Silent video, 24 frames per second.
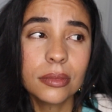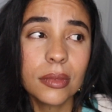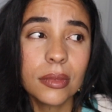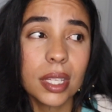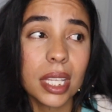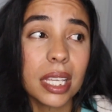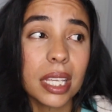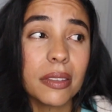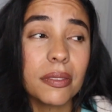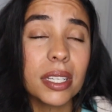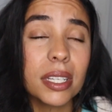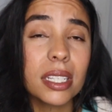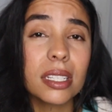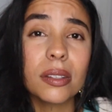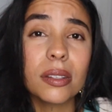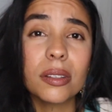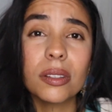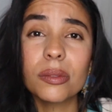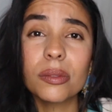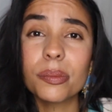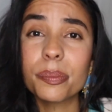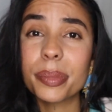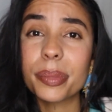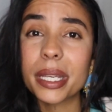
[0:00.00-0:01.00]
Even
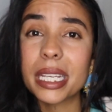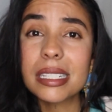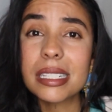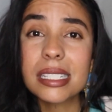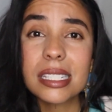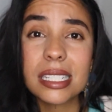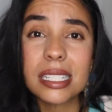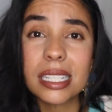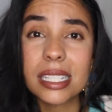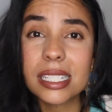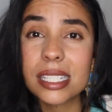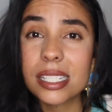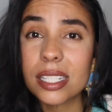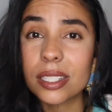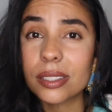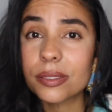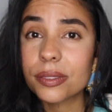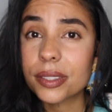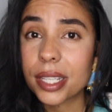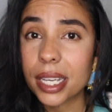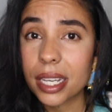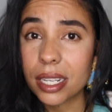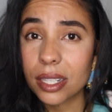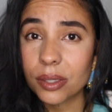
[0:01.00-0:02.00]
basic
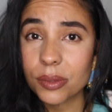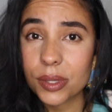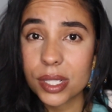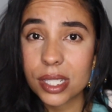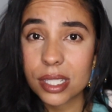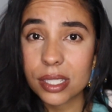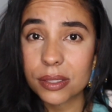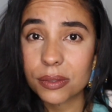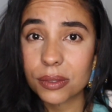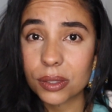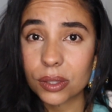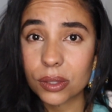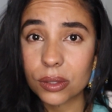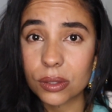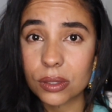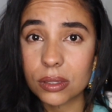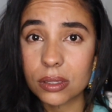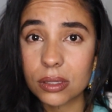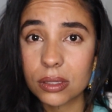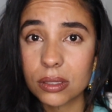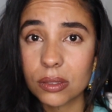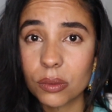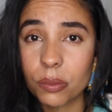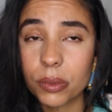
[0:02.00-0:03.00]
self-care was difficult.
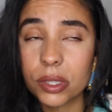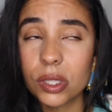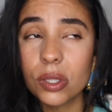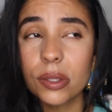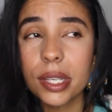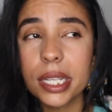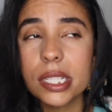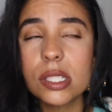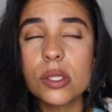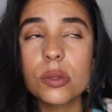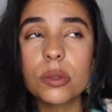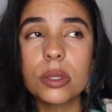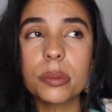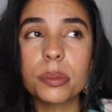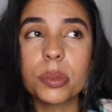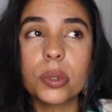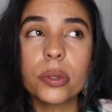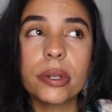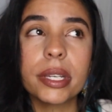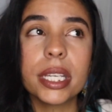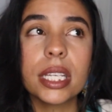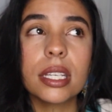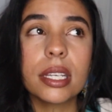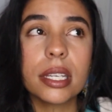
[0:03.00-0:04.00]
When you get to a
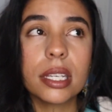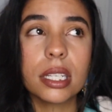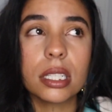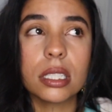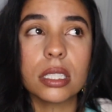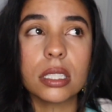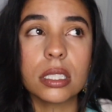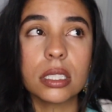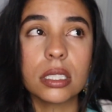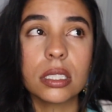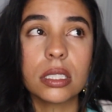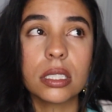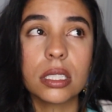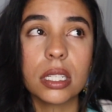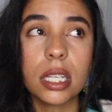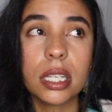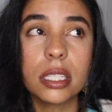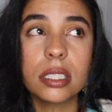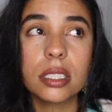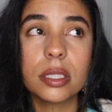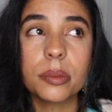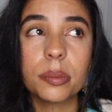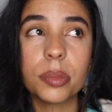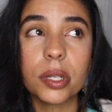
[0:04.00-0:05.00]
point
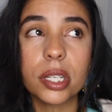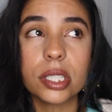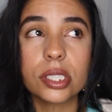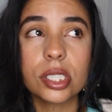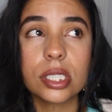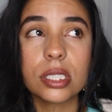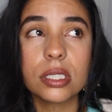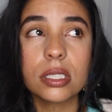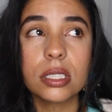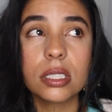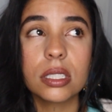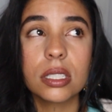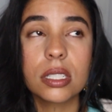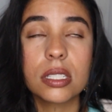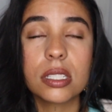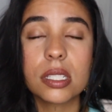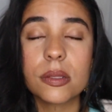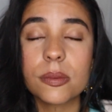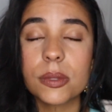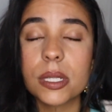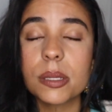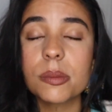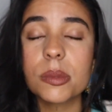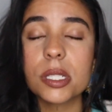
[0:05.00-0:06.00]
in depression,
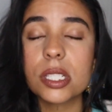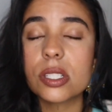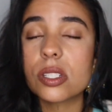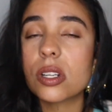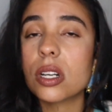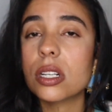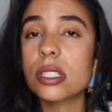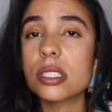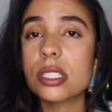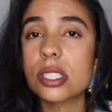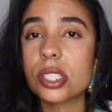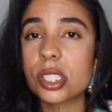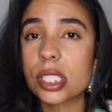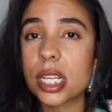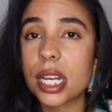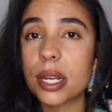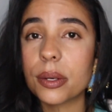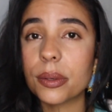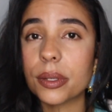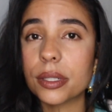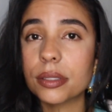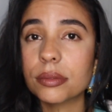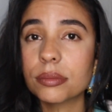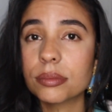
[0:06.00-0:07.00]
sometimes it's hard to
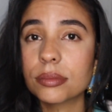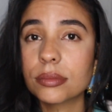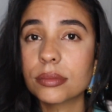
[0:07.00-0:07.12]
shower.